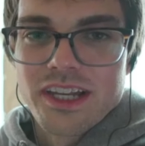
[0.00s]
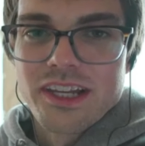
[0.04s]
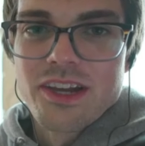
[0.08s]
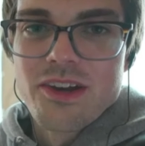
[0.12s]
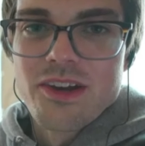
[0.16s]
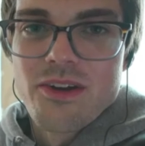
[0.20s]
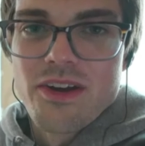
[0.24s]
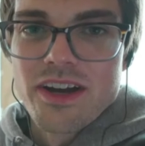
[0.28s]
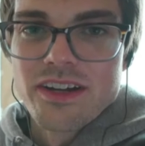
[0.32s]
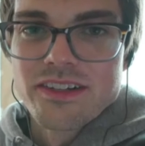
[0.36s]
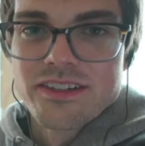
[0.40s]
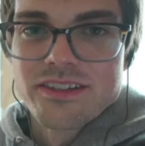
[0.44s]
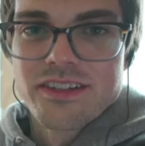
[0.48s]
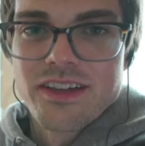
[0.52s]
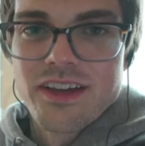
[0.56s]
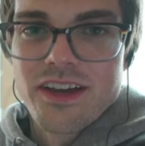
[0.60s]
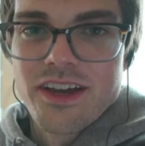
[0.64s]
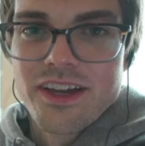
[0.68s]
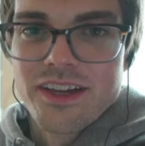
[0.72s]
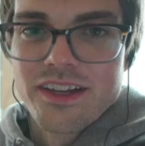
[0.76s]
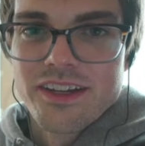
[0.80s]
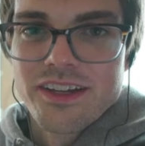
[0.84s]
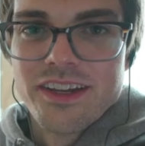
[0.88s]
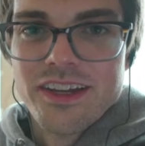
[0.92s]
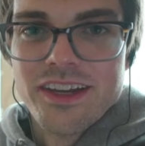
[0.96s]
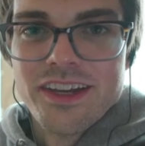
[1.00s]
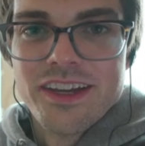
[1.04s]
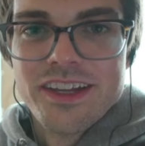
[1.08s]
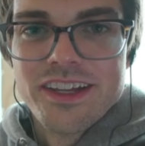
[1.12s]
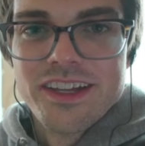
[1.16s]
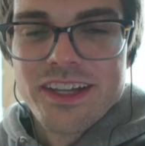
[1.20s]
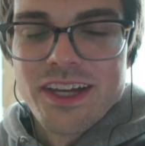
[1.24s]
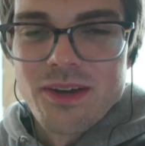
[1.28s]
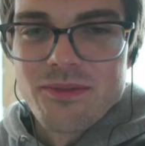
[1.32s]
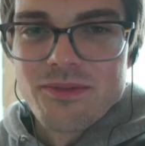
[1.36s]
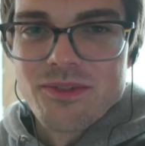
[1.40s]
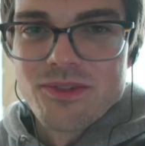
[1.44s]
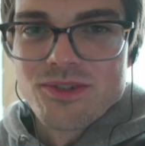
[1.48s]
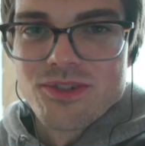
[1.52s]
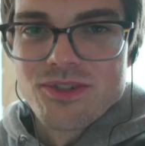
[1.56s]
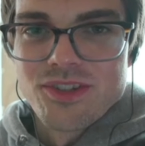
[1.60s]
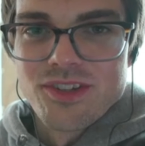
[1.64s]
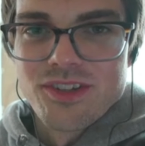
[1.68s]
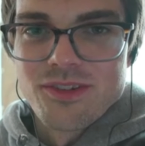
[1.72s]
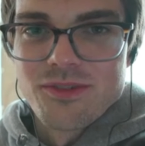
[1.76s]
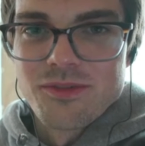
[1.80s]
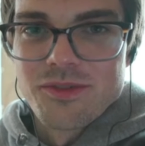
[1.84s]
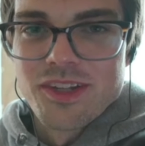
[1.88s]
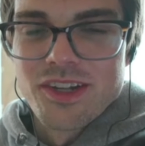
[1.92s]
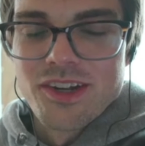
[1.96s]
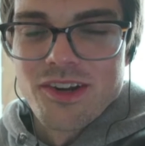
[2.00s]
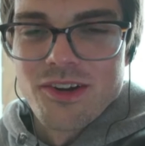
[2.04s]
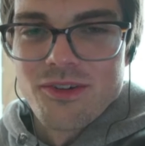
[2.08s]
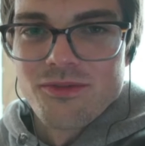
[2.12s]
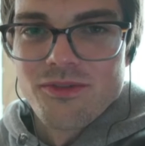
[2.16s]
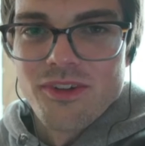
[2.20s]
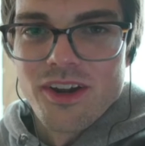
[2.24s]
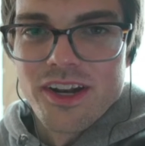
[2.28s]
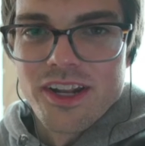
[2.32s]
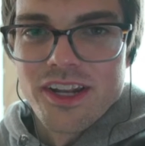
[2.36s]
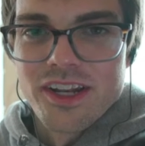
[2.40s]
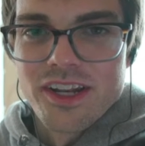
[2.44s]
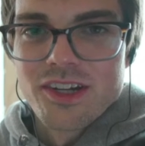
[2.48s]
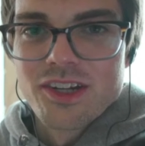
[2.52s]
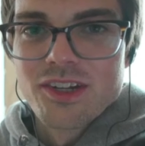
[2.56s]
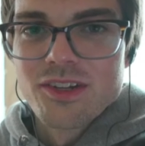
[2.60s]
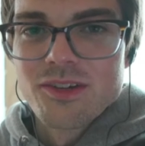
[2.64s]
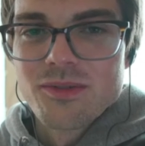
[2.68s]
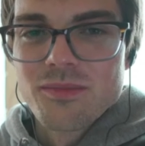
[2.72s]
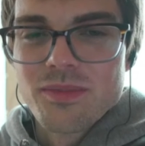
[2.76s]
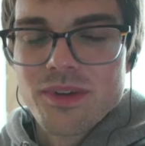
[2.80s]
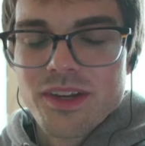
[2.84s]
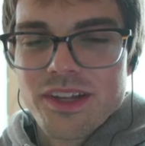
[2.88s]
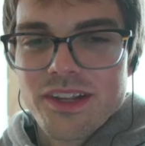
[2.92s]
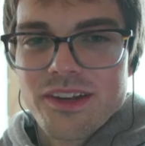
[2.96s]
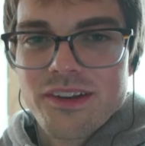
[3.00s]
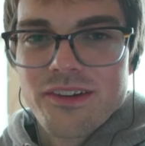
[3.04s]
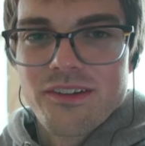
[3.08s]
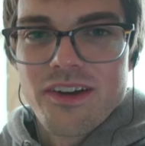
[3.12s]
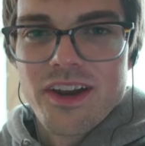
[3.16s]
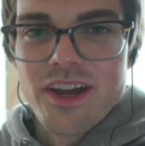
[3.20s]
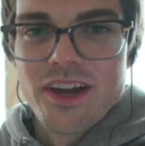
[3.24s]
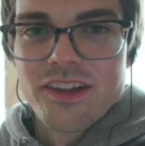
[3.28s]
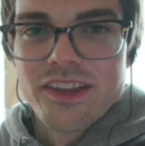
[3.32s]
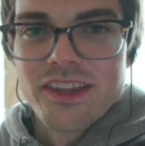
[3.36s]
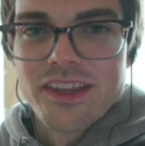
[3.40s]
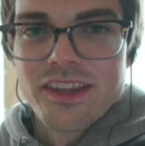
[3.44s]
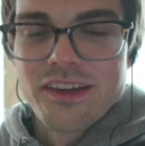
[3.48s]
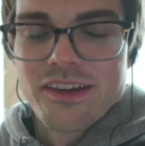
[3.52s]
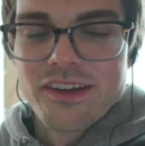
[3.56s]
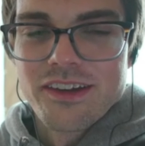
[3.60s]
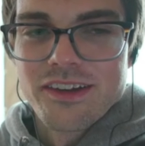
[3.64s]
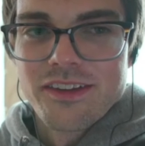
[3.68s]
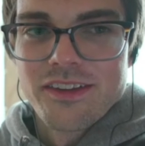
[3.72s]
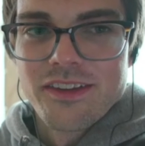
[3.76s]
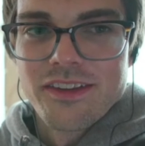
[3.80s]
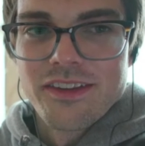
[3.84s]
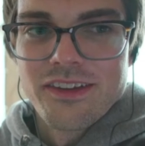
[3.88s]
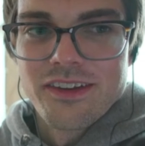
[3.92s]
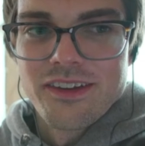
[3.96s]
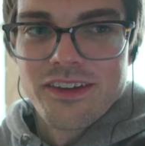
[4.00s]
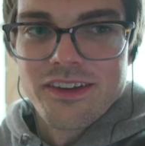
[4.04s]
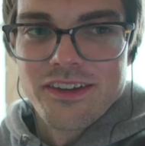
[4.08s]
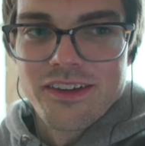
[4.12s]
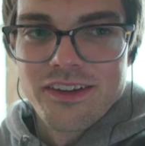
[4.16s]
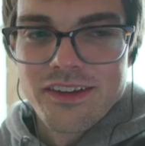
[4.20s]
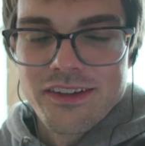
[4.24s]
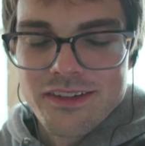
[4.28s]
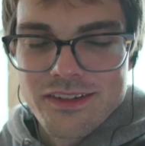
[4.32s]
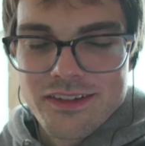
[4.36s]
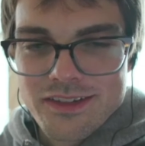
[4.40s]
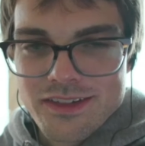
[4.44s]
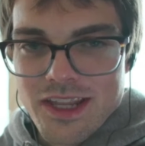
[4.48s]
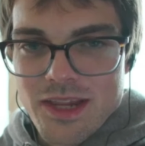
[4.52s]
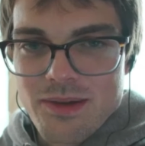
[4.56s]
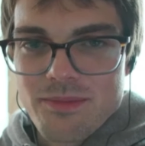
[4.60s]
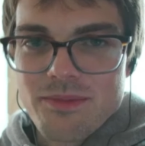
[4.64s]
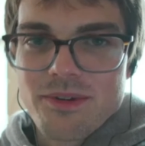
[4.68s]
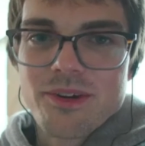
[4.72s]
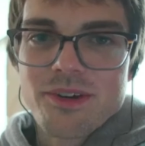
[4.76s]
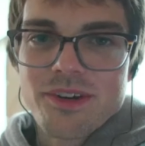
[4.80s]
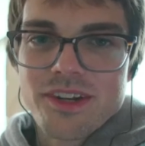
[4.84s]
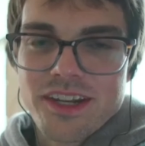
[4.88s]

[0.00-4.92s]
go outside, I'm usually running a good bit around the neighborhood and